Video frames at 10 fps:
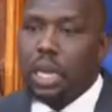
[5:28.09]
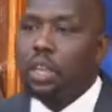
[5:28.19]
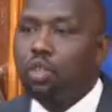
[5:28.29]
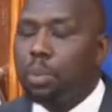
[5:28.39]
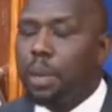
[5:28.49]

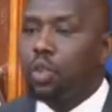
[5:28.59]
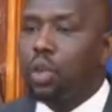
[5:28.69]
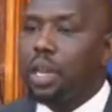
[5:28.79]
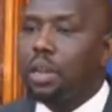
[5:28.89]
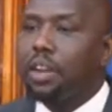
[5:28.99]
is to make
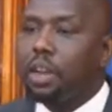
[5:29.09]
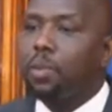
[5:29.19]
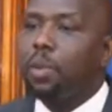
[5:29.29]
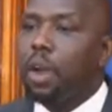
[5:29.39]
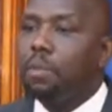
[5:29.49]
sure
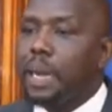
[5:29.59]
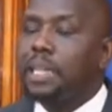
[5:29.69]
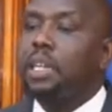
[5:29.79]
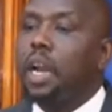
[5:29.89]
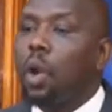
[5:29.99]
that
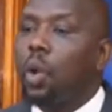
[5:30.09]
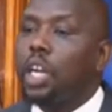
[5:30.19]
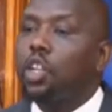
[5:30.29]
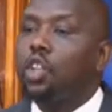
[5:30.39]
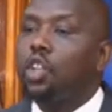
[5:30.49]
budgetary
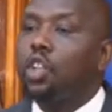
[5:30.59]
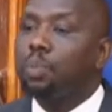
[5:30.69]
allocation is